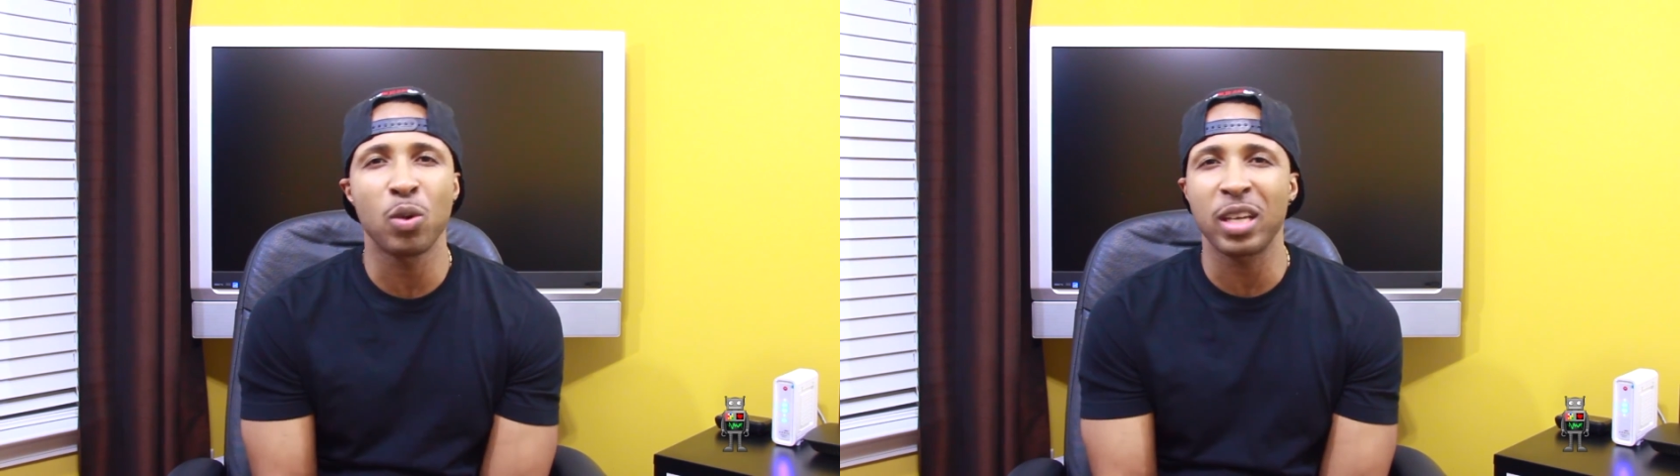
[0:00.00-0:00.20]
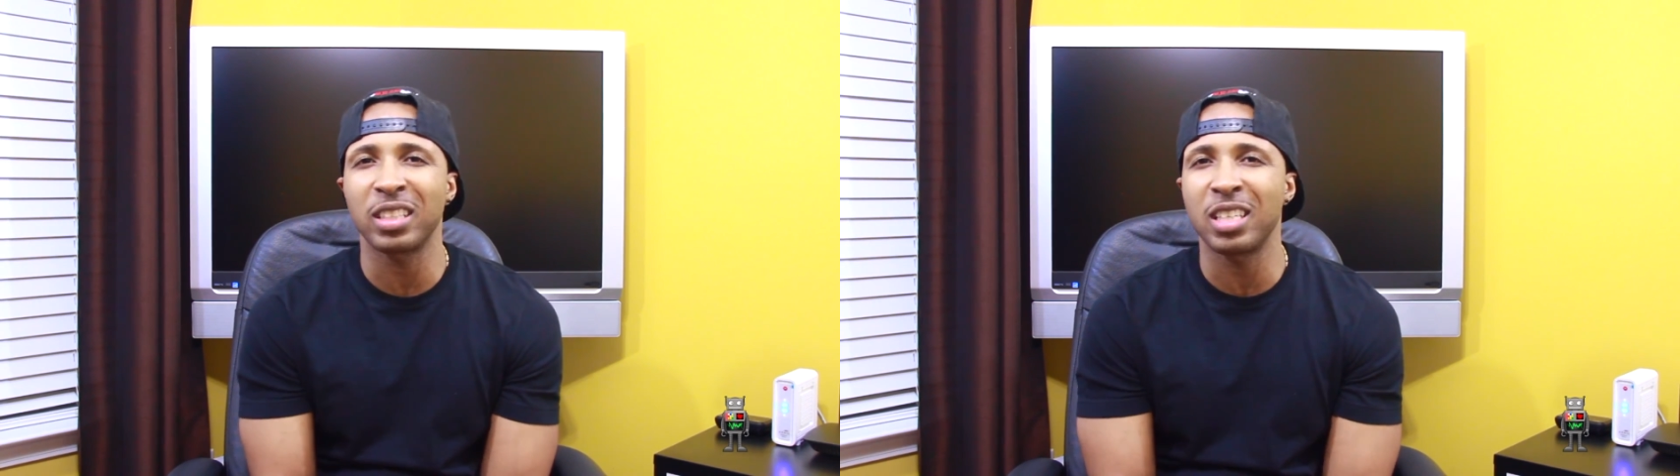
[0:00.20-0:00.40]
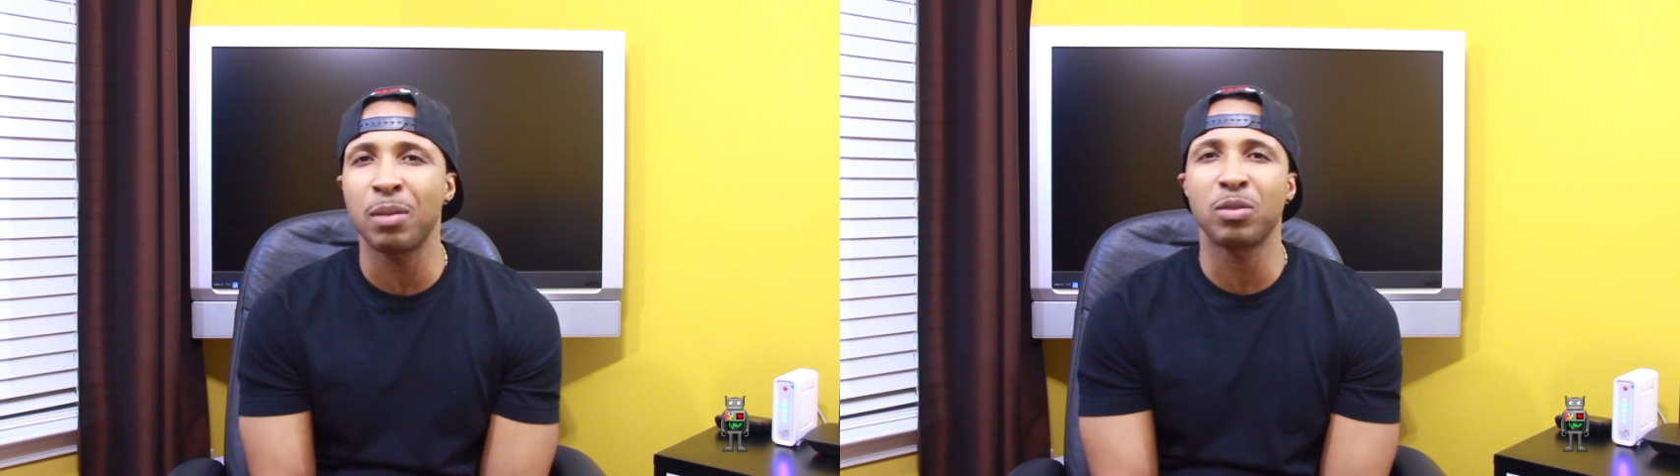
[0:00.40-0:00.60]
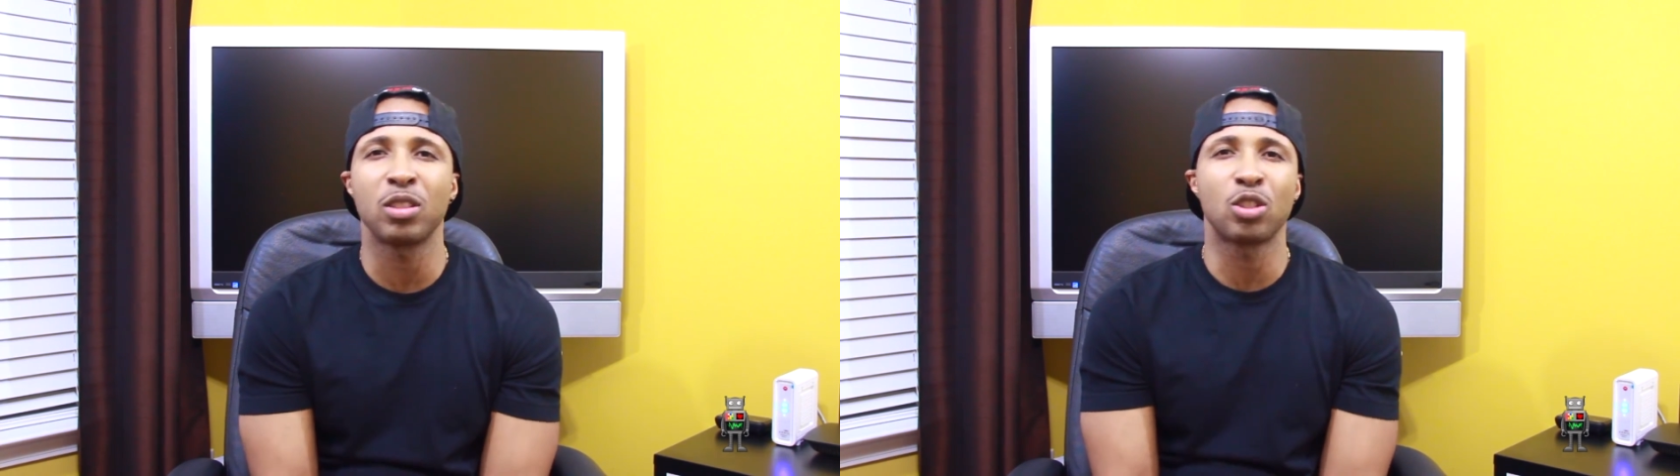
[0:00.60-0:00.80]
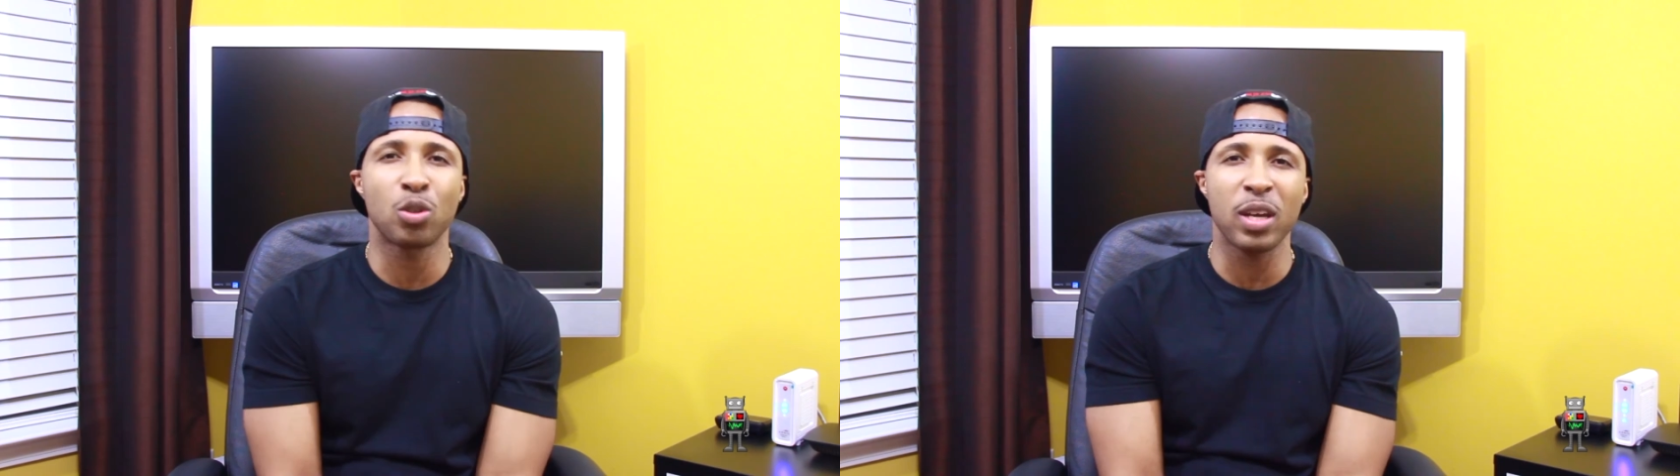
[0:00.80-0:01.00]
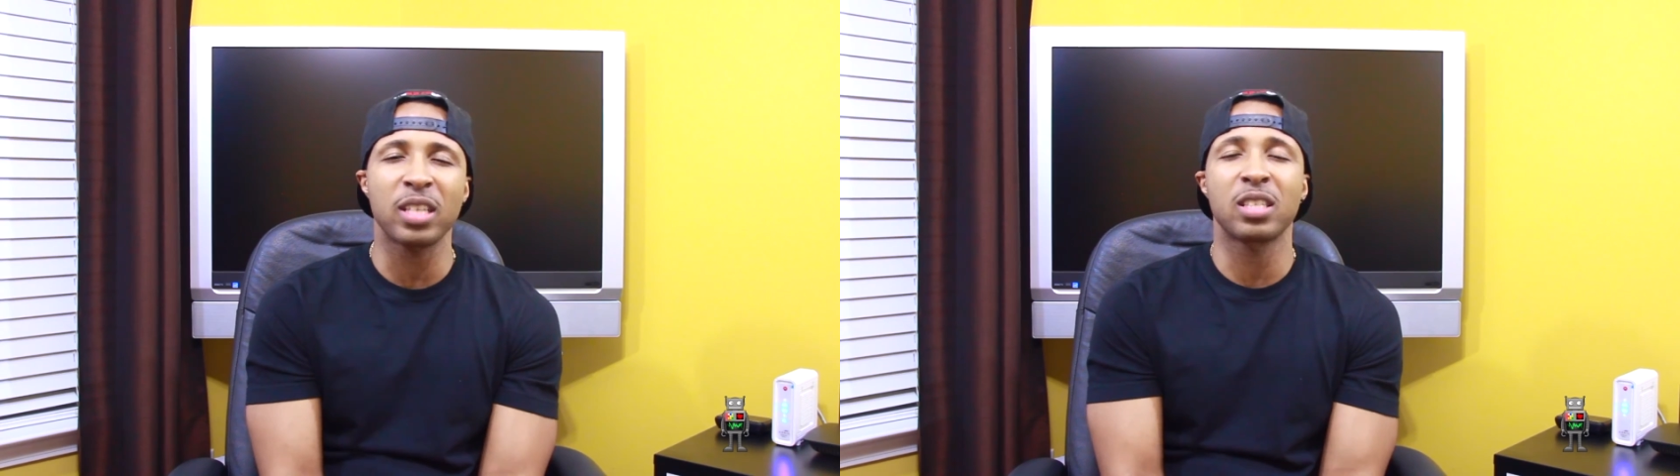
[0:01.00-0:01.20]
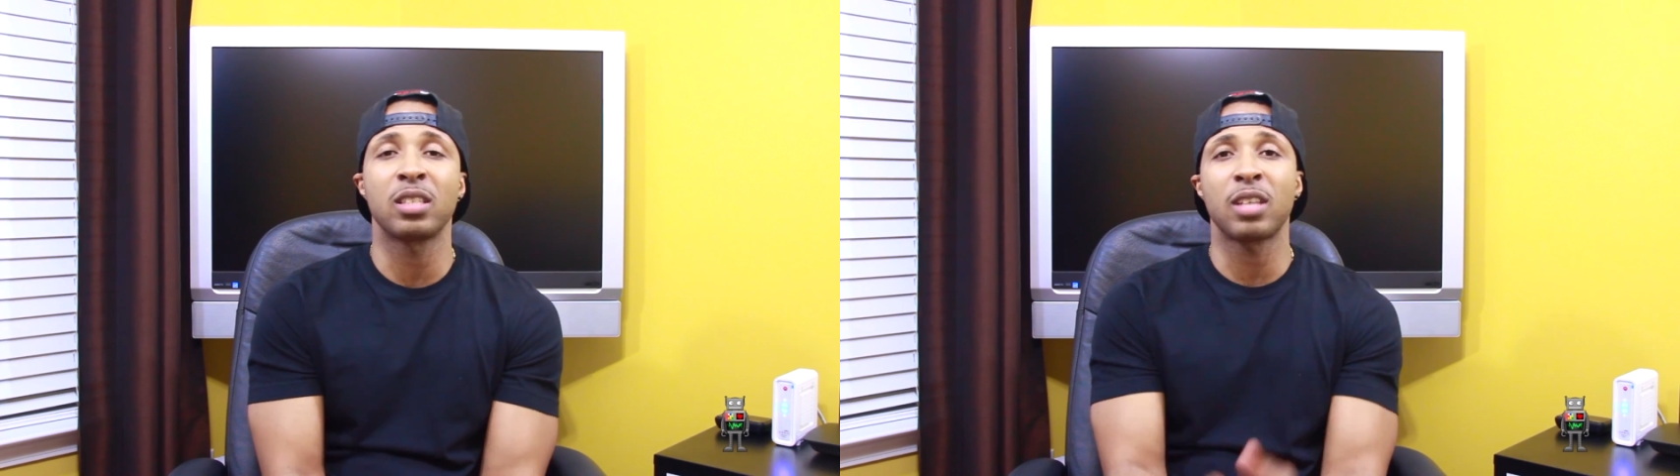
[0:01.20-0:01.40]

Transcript: quick tips and tricks,